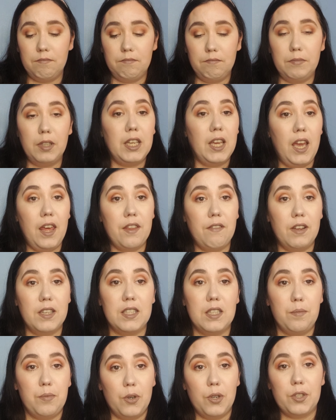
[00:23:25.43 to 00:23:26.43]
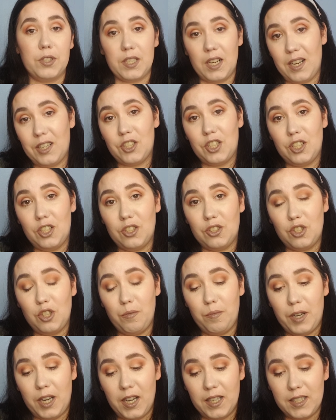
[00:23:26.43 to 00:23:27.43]
But yeah, the rest of the products are actually not too
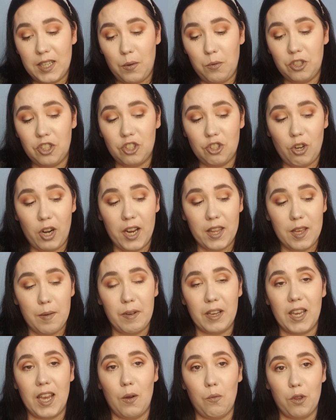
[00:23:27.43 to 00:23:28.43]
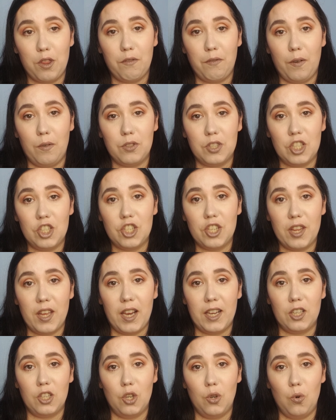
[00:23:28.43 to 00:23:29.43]
bad. I would try them again with a foundation that
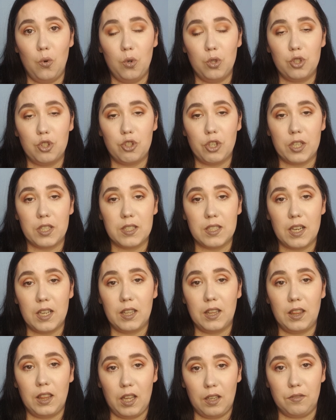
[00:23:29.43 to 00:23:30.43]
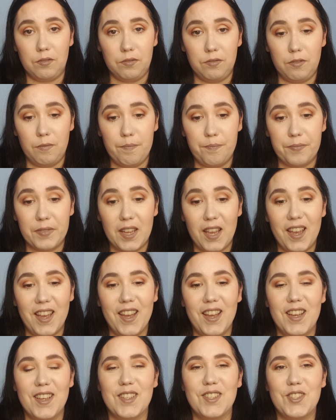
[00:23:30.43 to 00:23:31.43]
I know, trust and love.
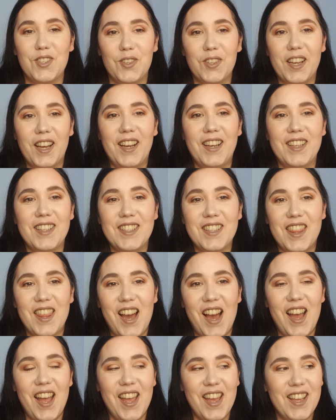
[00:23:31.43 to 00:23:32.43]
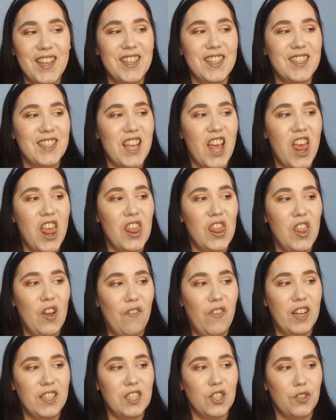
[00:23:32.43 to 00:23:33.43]
So guys, that is the
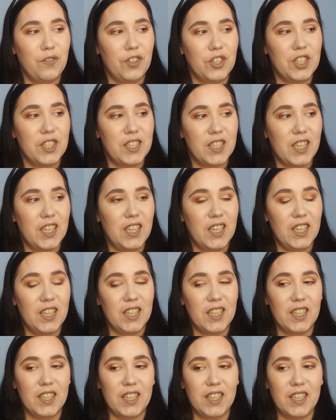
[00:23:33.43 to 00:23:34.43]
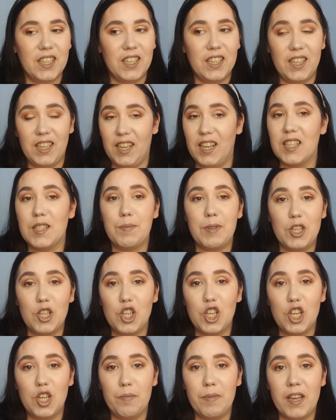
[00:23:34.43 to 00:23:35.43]
video for today. It has been a
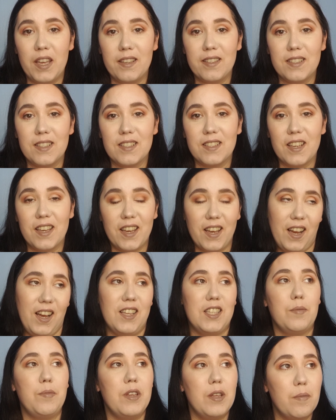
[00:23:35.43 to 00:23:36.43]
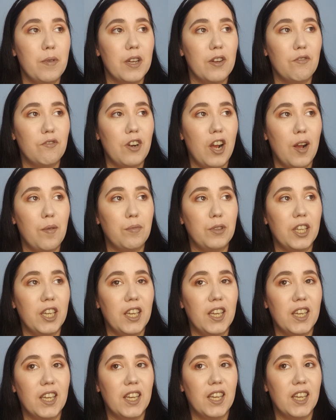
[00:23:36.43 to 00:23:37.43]
hot mess. It has been a bit
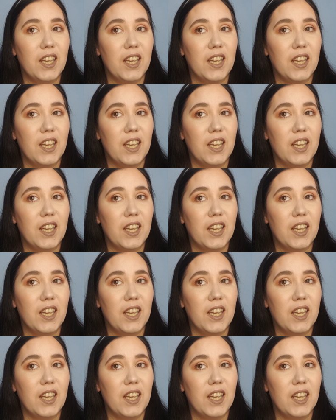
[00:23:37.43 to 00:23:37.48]
rambly.